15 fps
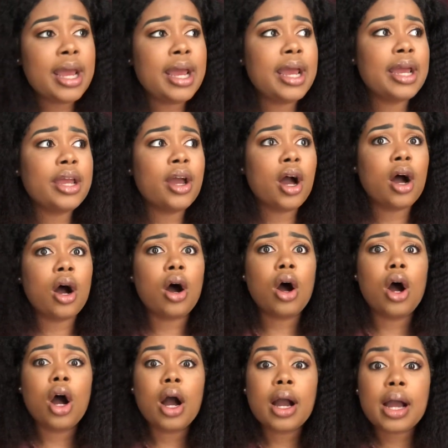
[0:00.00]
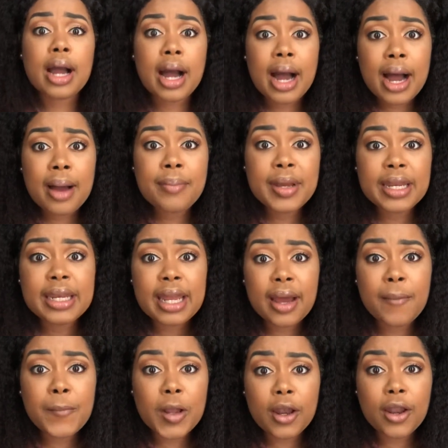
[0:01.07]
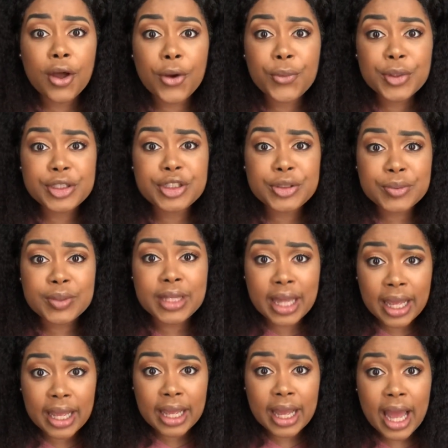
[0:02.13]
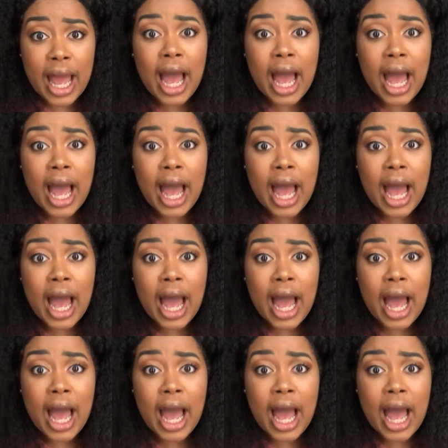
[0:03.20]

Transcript: And y'all, comment down below what you think.